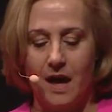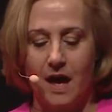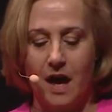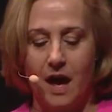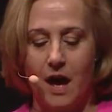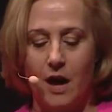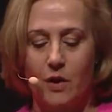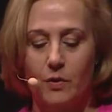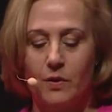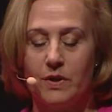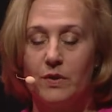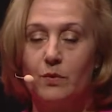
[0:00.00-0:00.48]

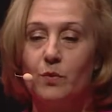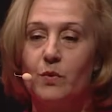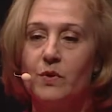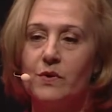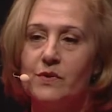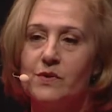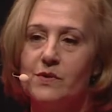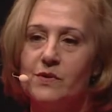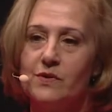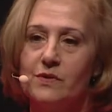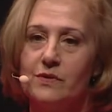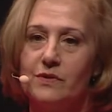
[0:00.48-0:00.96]
How it
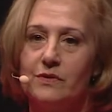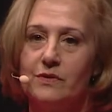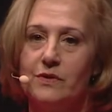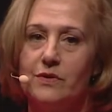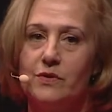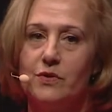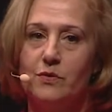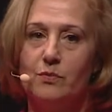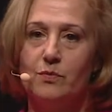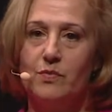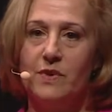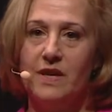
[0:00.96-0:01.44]
was
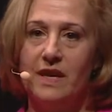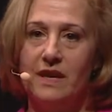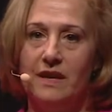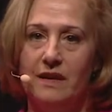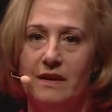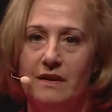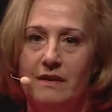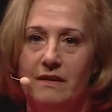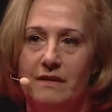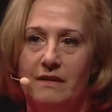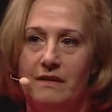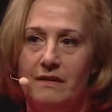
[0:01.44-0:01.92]
to
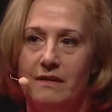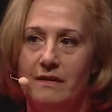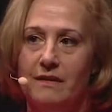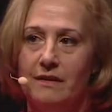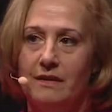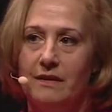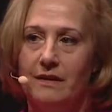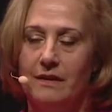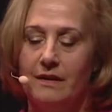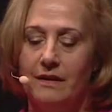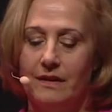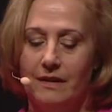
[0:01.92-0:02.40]
be
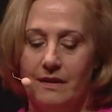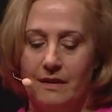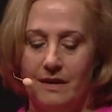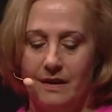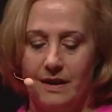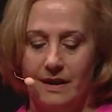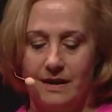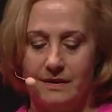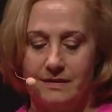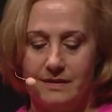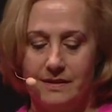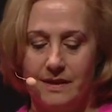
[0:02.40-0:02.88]

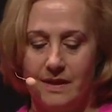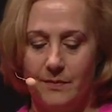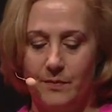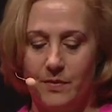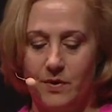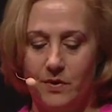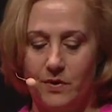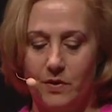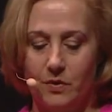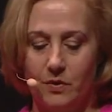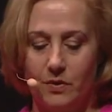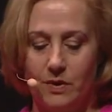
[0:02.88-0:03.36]
a
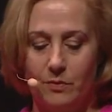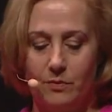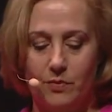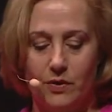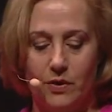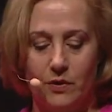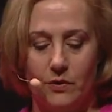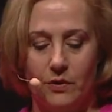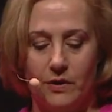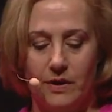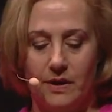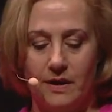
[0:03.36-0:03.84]
TEPCO
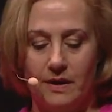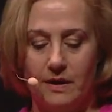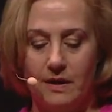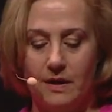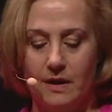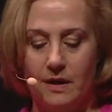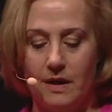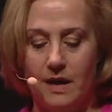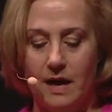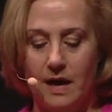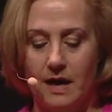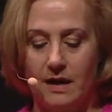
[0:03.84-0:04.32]

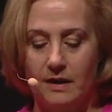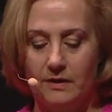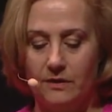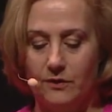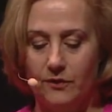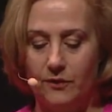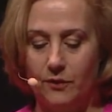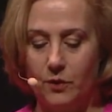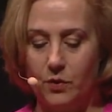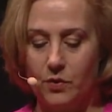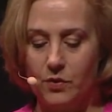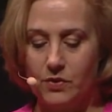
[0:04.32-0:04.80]
employee at
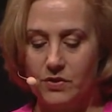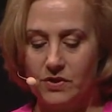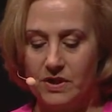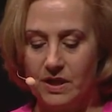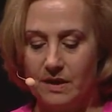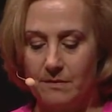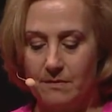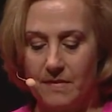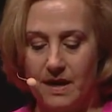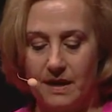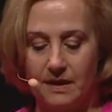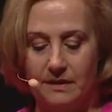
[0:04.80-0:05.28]

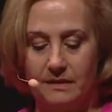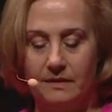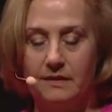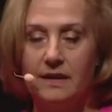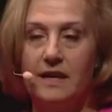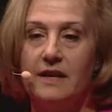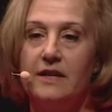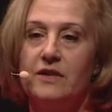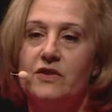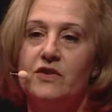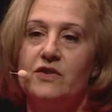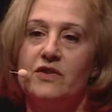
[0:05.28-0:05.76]
Fukushima
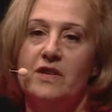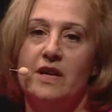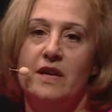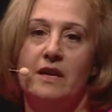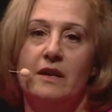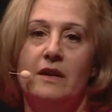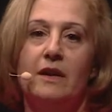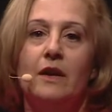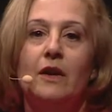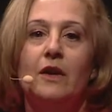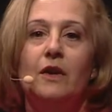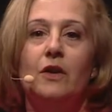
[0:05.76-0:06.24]

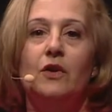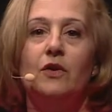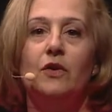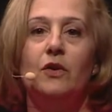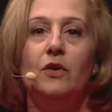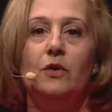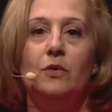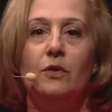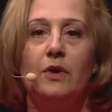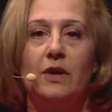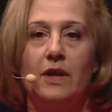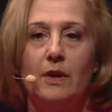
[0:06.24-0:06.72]
Daiichi
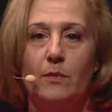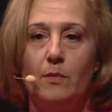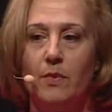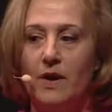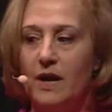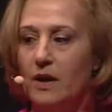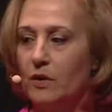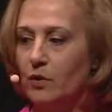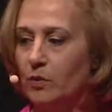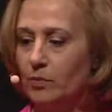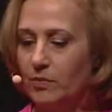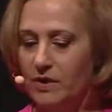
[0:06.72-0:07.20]
nuclear
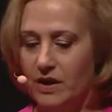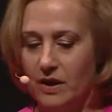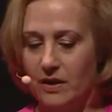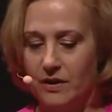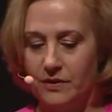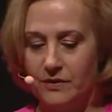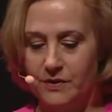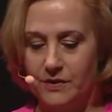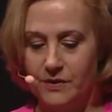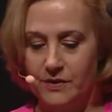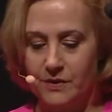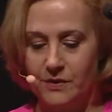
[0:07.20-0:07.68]
power
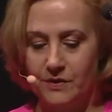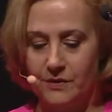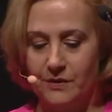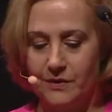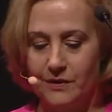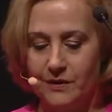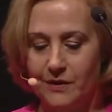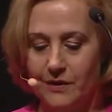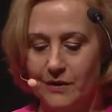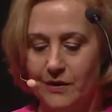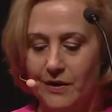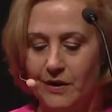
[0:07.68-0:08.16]
plant,
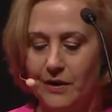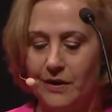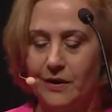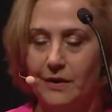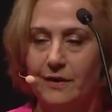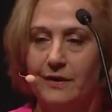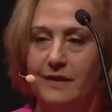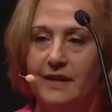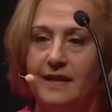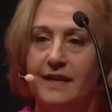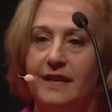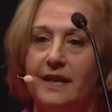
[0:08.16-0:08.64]

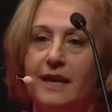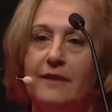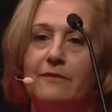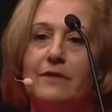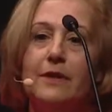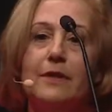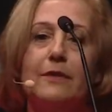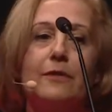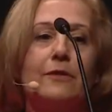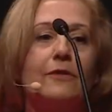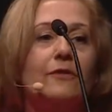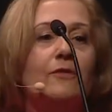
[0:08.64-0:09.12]
the
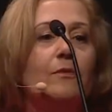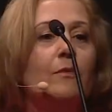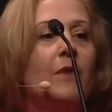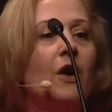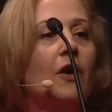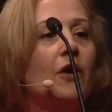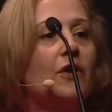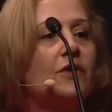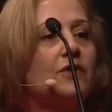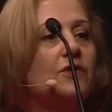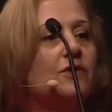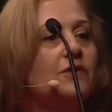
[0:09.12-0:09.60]
11th of
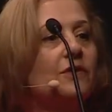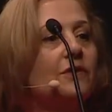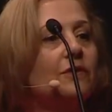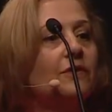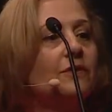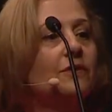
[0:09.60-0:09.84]
March,